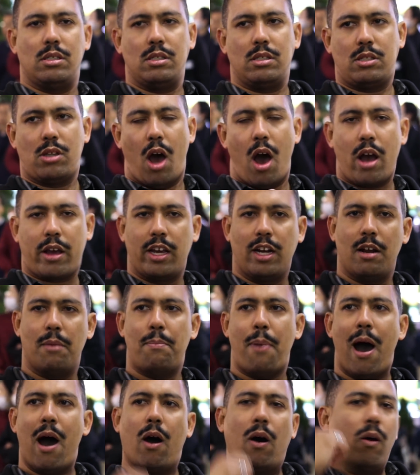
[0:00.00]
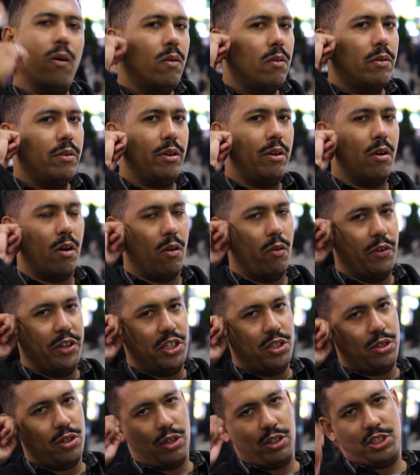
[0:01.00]
talking about, you know,
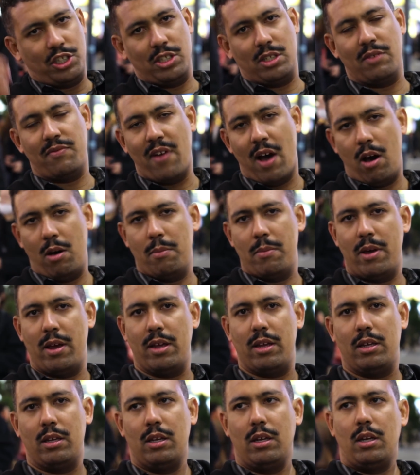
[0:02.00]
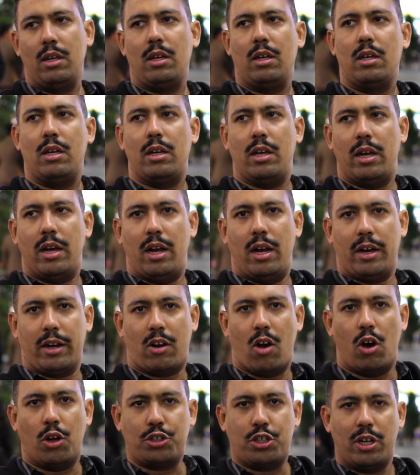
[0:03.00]
research and development and
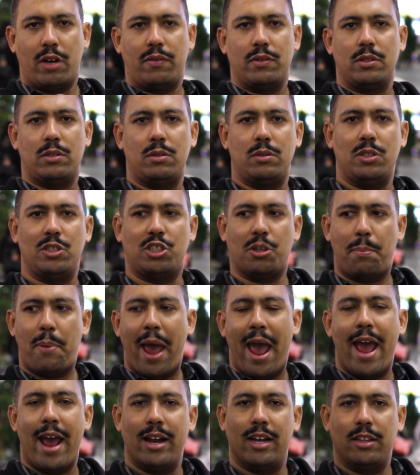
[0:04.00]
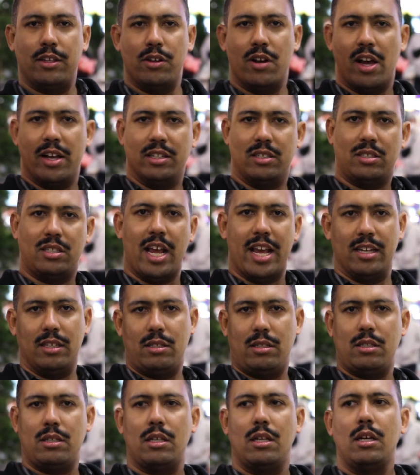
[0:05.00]
culture differences between Japan and the United
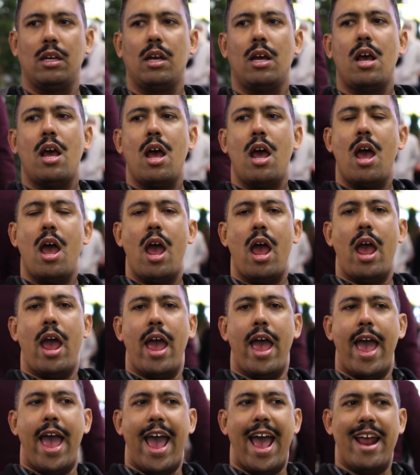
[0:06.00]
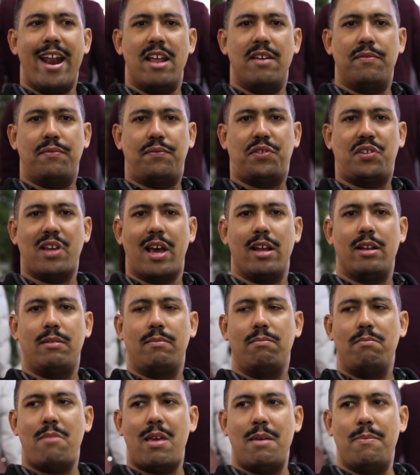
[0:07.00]
States, and have said
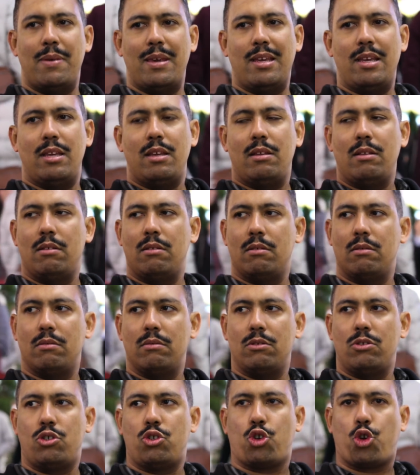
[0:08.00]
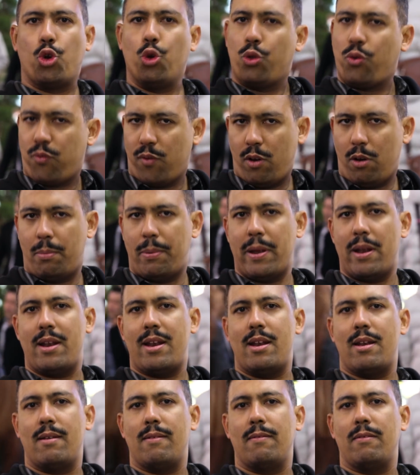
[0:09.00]
maybe truthful but
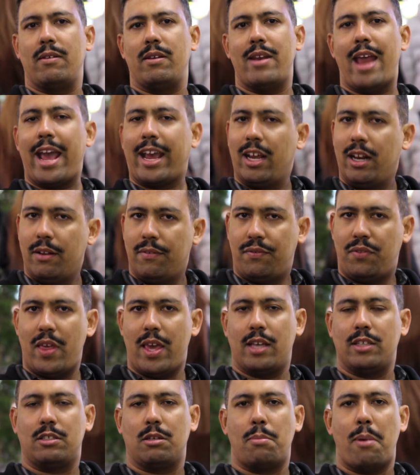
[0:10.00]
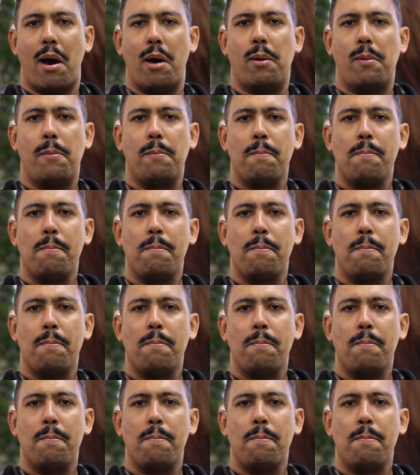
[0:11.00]
negative things about